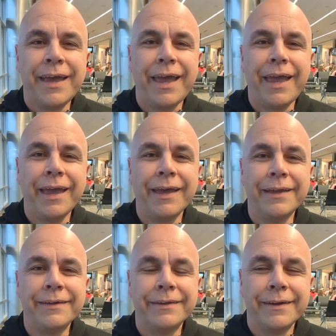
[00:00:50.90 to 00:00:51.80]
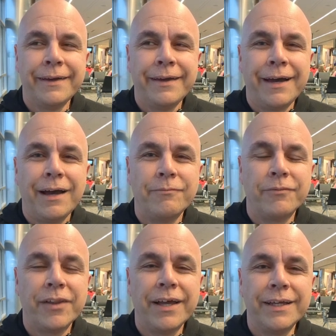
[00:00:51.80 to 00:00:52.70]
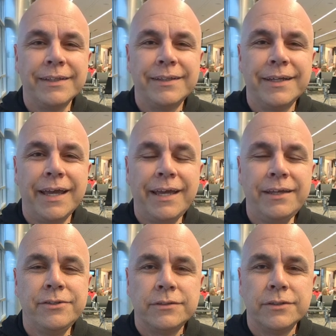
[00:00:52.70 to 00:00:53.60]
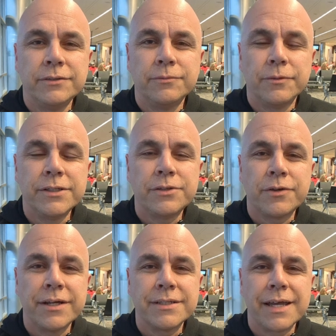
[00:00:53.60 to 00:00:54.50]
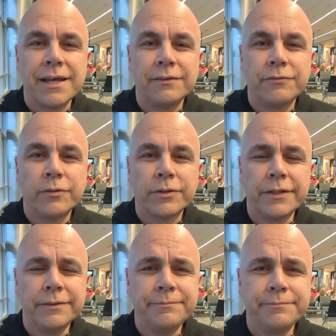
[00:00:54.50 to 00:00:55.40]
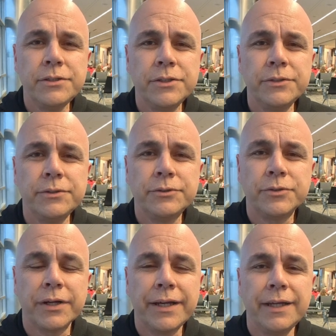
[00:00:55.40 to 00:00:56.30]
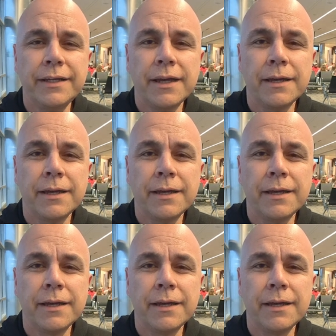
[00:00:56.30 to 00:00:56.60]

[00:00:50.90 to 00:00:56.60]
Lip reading: and I'm flying today to Ridgecrest, California to train